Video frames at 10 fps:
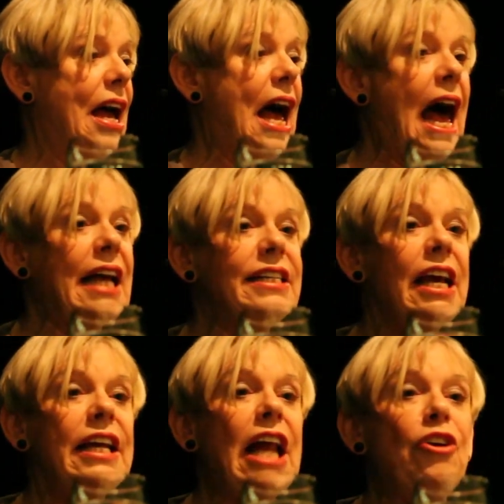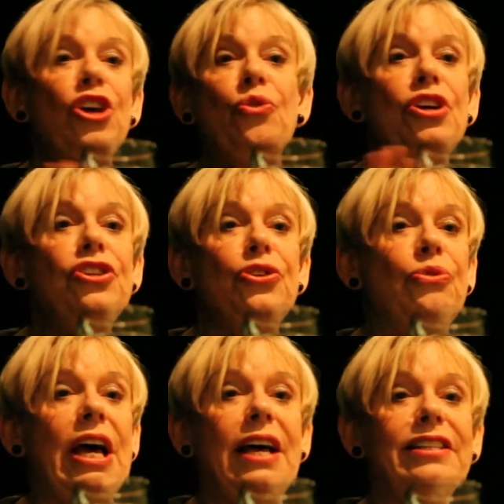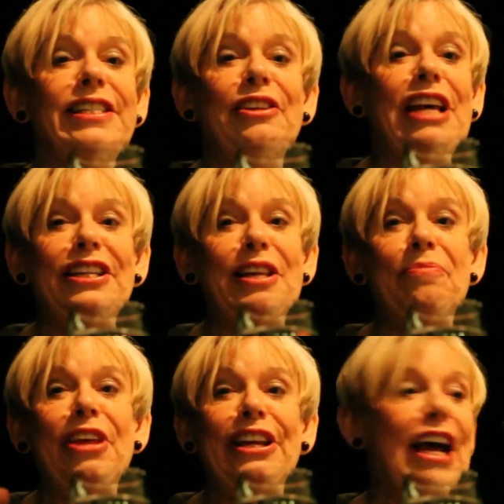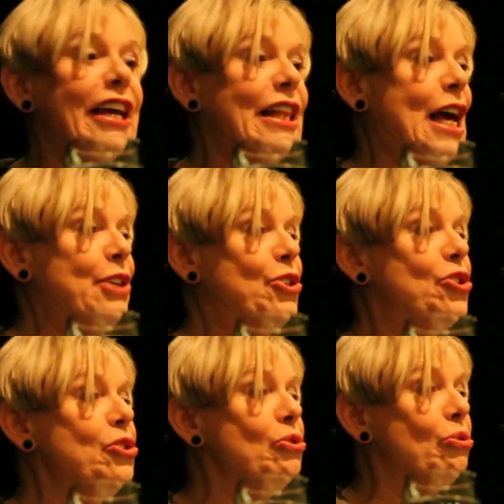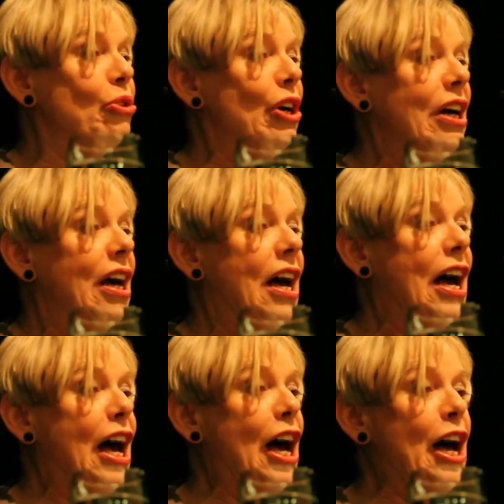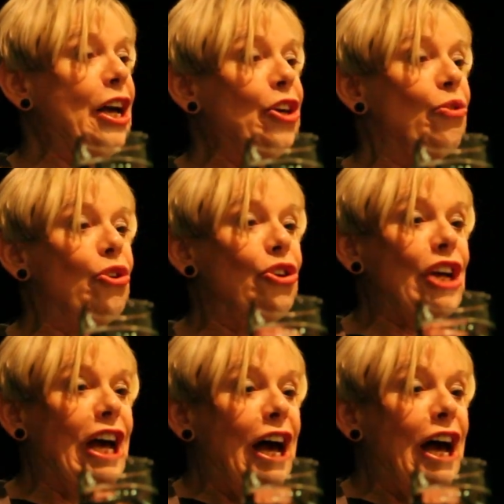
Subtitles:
And now you can do that, something like that, too. You could